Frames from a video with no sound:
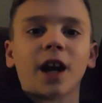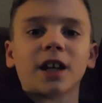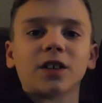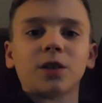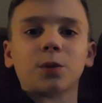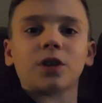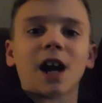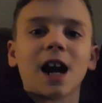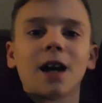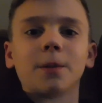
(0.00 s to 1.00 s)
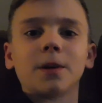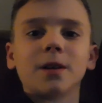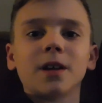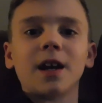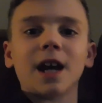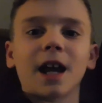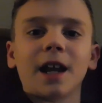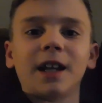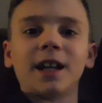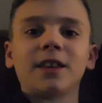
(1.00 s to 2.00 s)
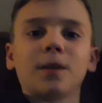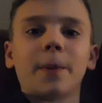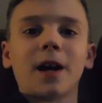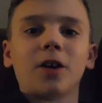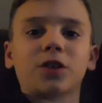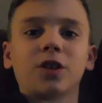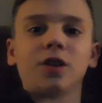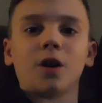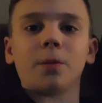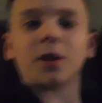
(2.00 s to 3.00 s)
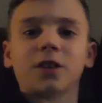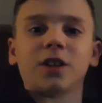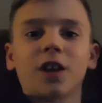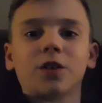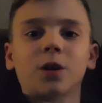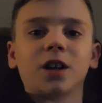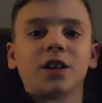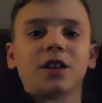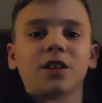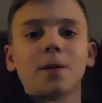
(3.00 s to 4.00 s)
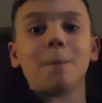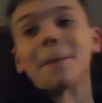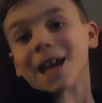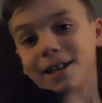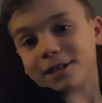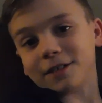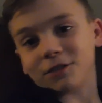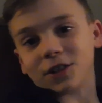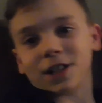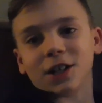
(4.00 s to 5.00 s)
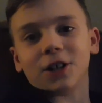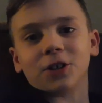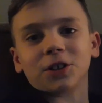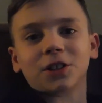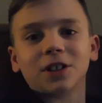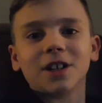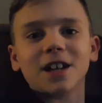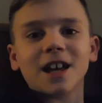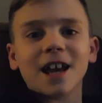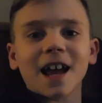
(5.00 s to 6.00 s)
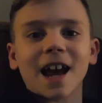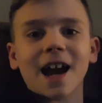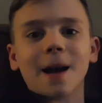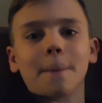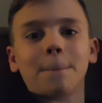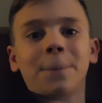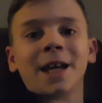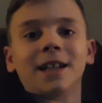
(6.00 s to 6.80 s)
like and subscribe and hit the bell so you don't miss another one of these amazing videos. And